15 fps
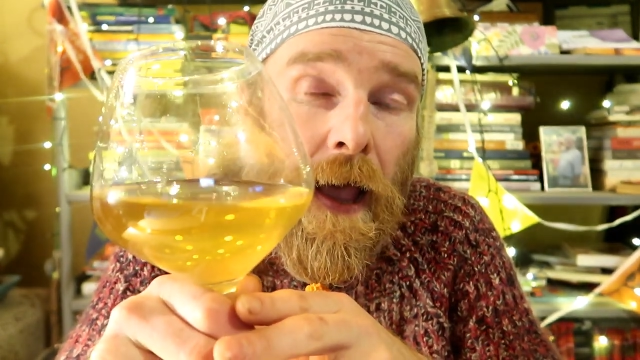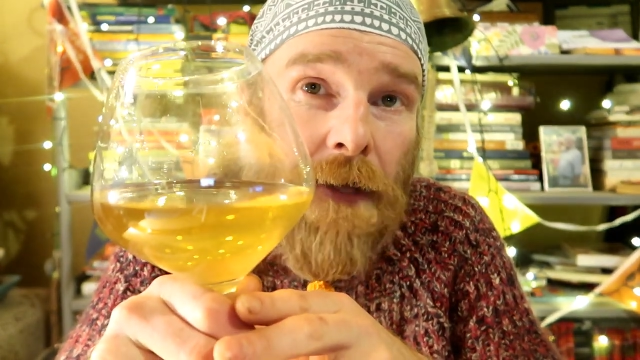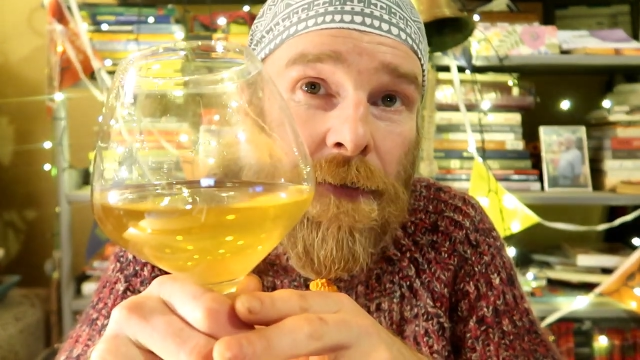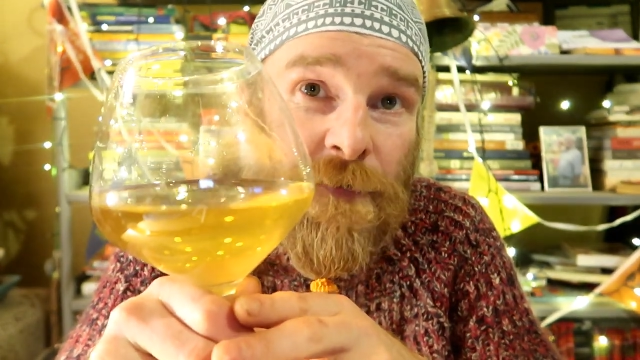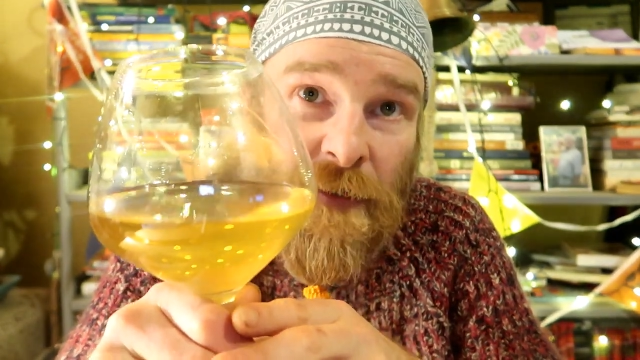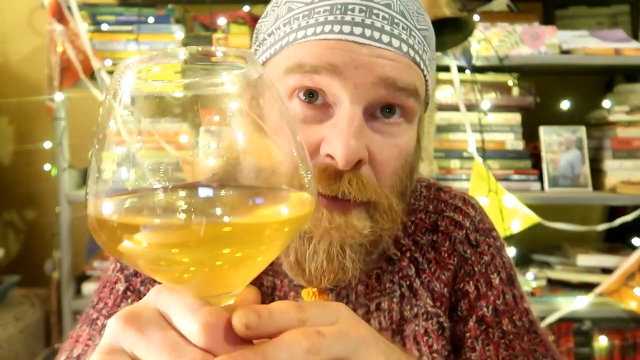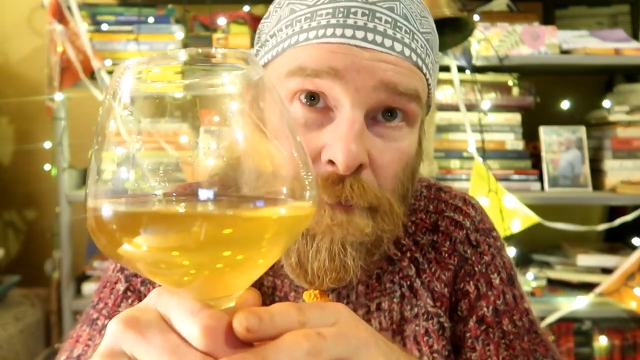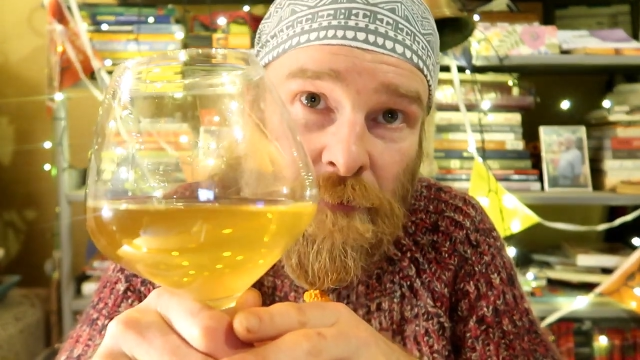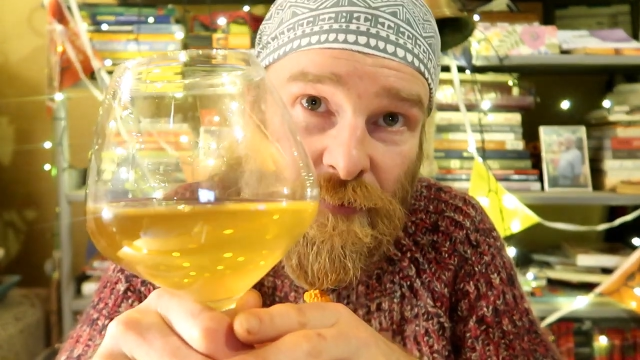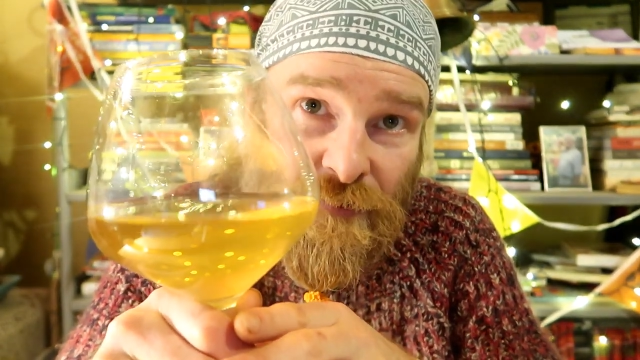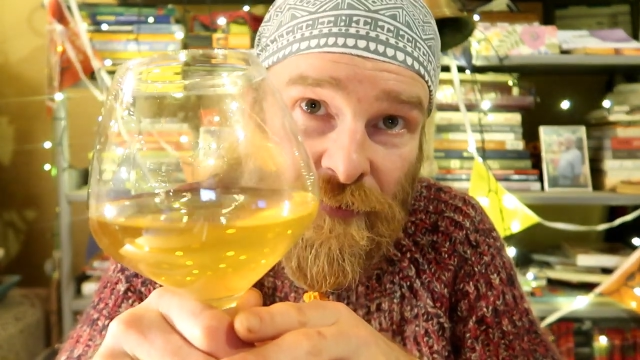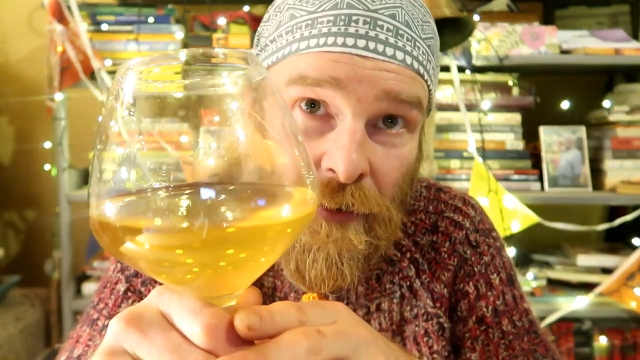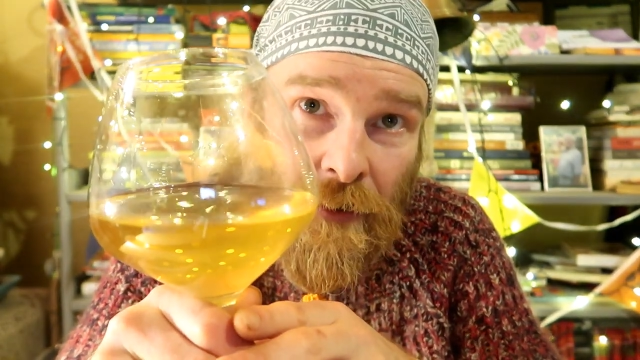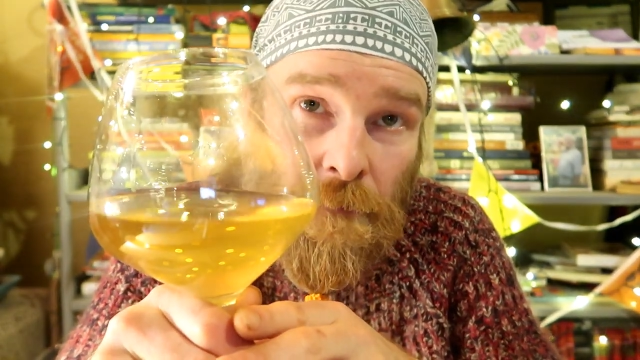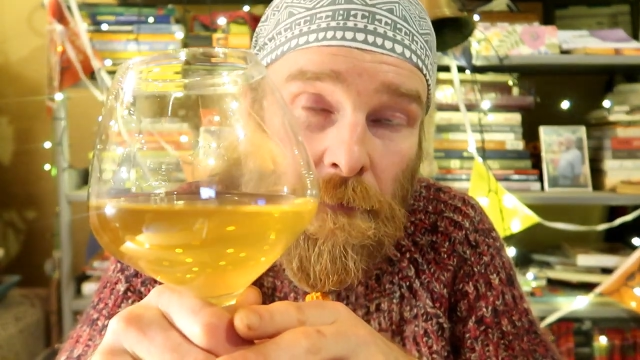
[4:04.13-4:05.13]
So much
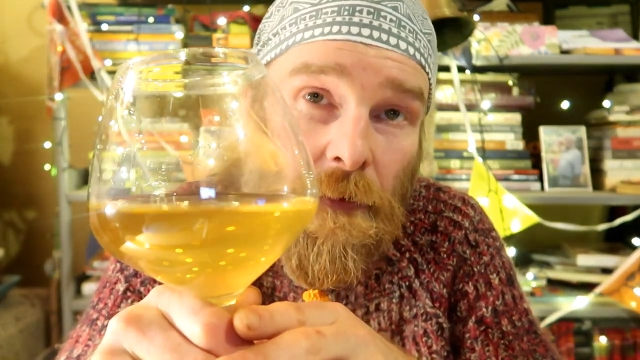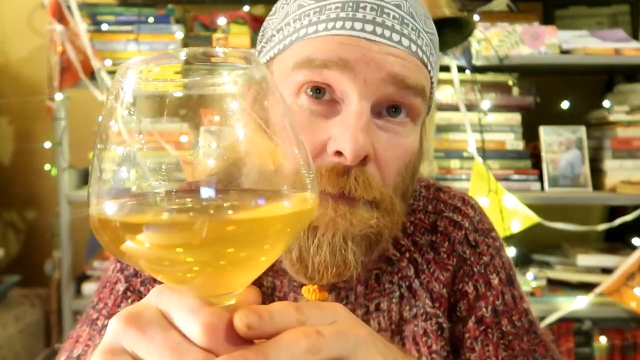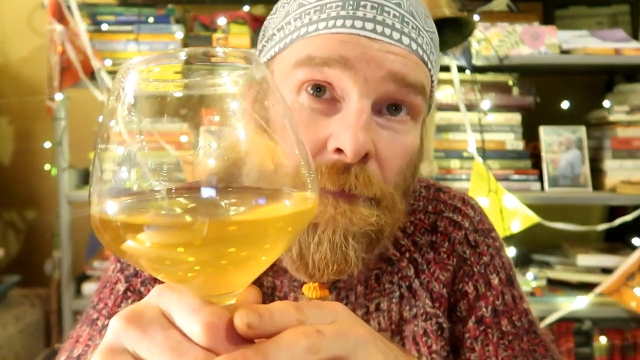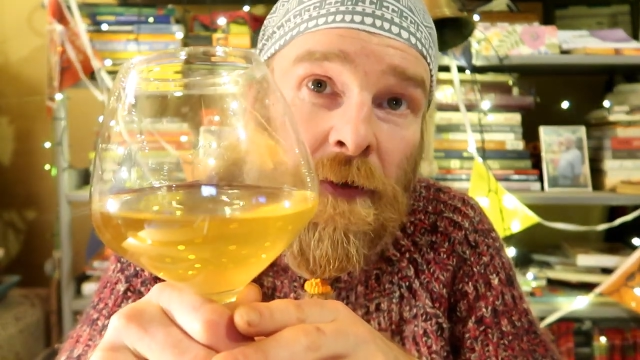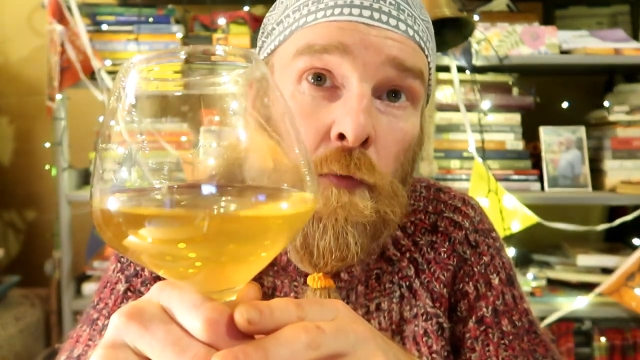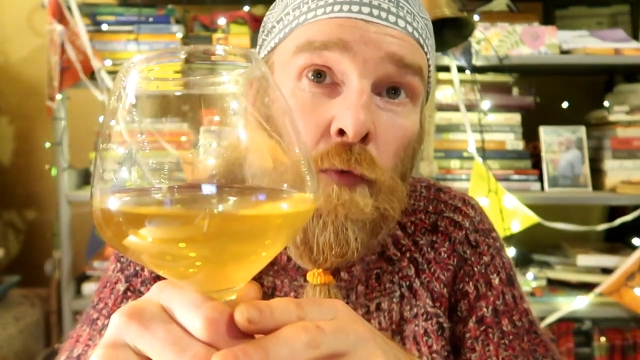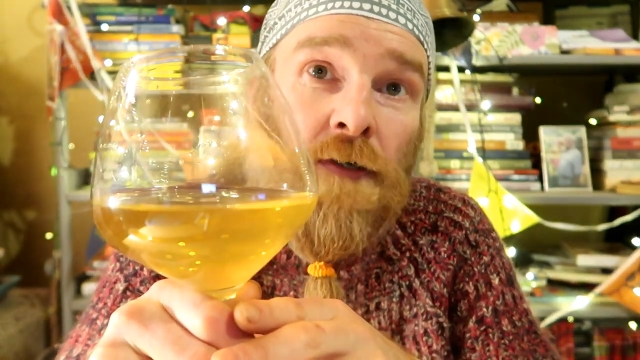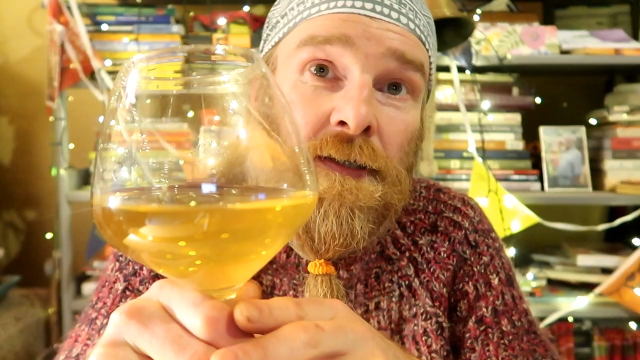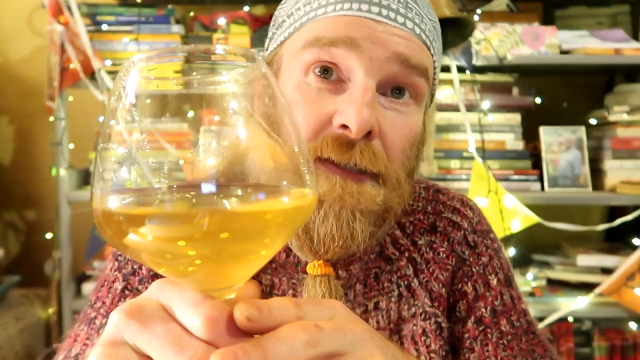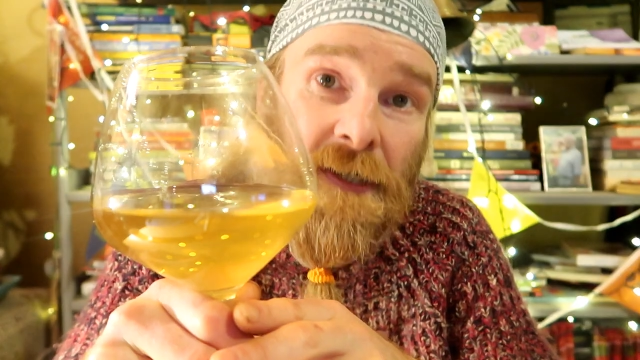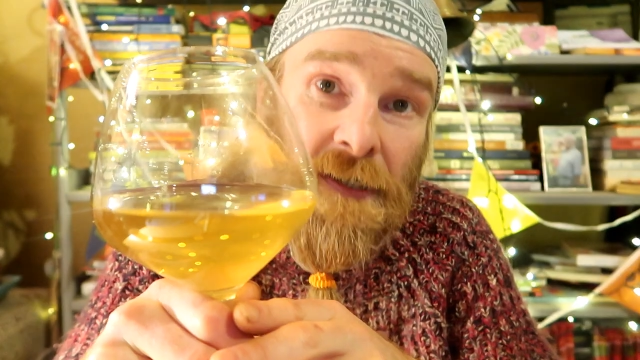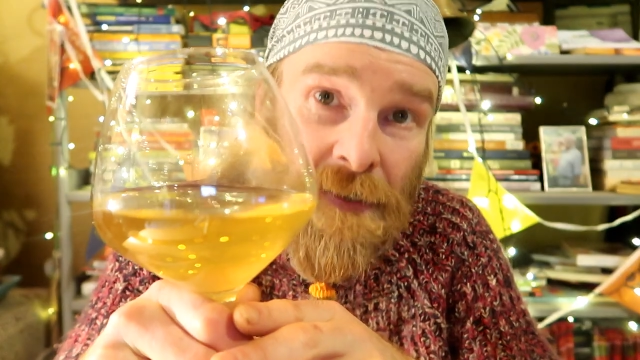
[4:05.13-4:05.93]
so, they wanted to